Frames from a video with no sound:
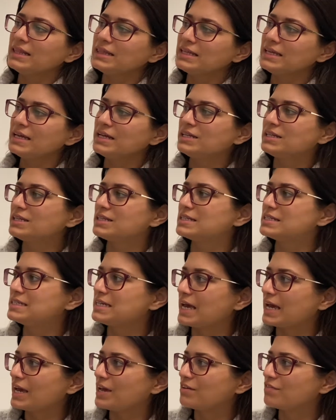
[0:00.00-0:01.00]
the end of the
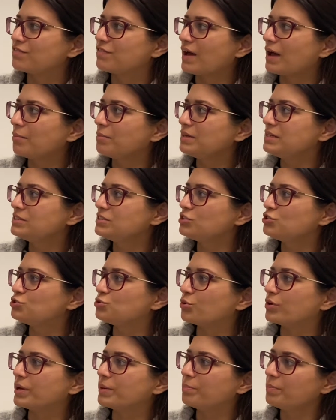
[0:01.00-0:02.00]
day, families enjoy
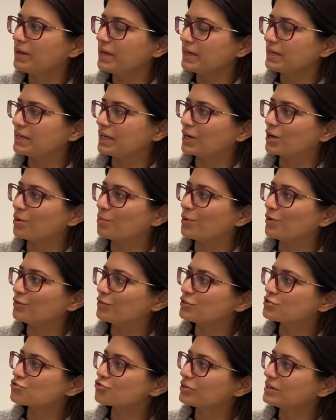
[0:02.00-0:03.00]
a picnic among the
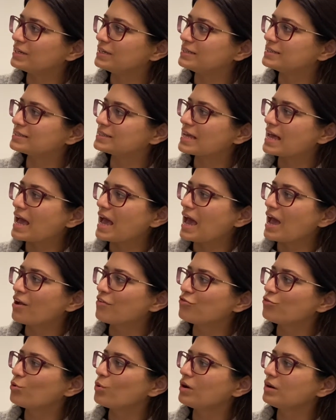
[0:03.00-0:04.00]
trees.
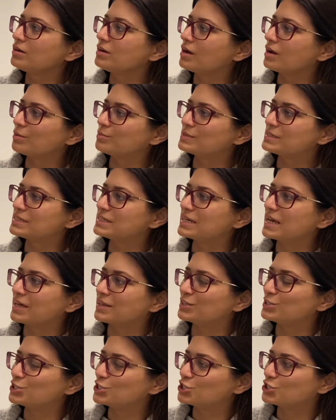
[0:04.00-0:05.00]
Everyone comes together
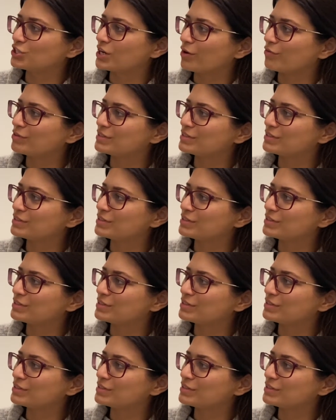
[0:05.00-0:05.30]
to share a